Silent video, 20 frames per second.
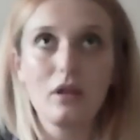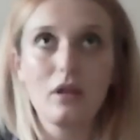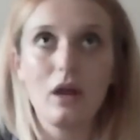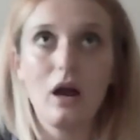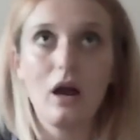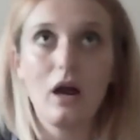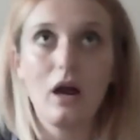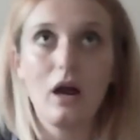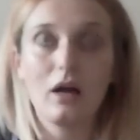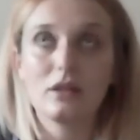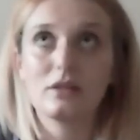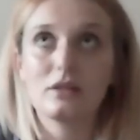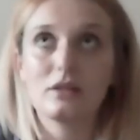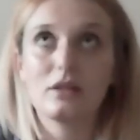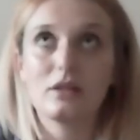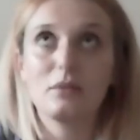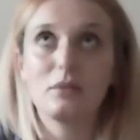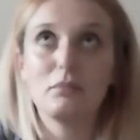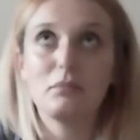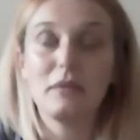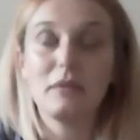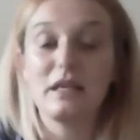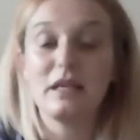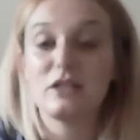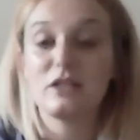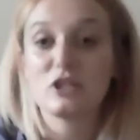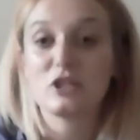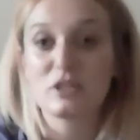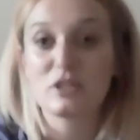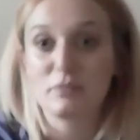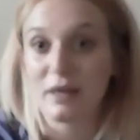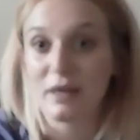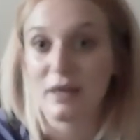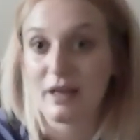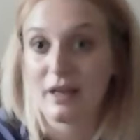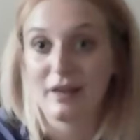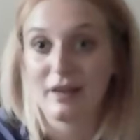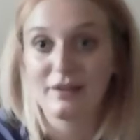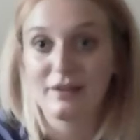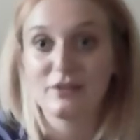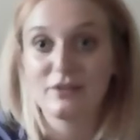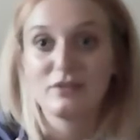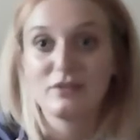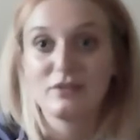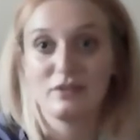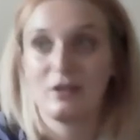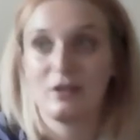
and me just being